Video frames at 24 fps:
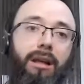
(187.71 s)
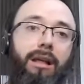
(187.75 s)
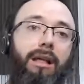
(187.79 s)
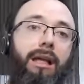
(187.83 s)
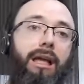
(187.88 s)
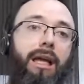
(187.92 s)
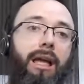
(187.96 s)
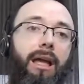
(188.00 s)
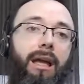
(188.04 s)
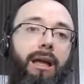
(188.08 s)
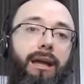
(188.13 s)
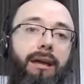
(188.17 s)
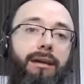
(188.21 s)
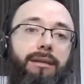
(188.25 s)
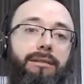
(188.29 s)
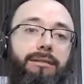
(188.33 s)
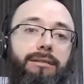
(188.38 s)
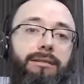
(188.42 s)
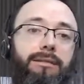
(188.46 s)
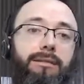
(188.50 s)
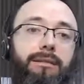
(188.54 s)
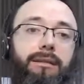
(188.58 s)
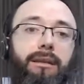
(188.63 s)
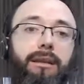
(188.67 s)
And
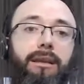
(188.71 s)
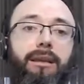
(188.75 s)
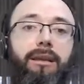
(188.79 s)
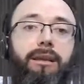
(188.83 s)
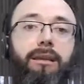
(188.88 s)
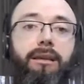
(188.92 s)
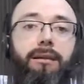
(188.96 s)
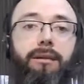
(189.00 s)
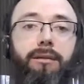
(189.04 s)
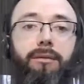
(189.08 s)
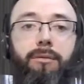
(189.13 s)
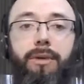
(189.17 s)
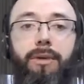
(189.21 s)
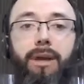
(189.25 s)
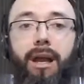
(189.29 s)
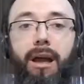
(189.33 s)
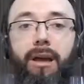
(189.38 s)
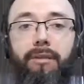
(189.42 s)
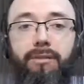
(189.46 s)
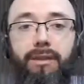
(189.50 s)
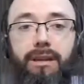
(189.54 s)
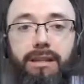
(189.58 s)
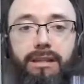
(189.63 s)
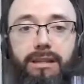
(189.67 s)
here we have
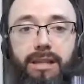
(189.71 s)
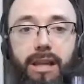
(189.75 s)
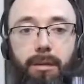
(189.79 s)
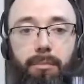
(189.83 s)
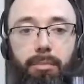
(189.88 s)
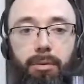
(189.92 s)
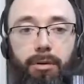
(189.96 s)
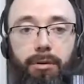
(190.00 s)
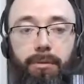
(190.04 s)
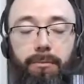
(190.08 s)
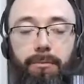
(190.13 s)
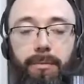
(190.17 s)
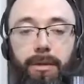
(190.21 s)
an example.